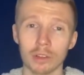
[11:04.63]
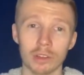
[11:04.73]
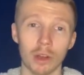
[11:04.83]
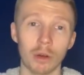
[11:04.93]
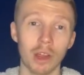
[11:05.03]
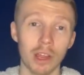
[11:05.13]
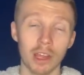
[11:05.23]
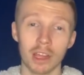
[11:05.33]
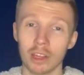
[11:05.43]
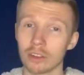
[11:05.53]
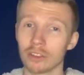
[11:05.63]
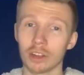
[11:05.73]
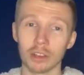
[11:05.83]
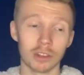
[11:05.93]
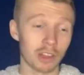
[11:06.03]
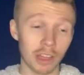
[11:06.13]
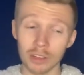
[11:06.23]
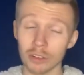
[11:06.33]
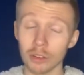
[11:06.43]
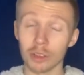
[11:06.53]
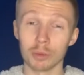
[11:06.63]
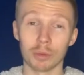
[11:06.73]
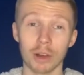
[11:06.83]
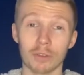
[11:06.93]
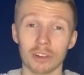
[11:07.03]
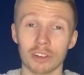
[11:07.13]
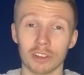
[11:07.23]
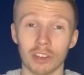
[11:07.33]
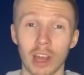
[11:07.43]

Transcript: So things are looking bright for Chelsea.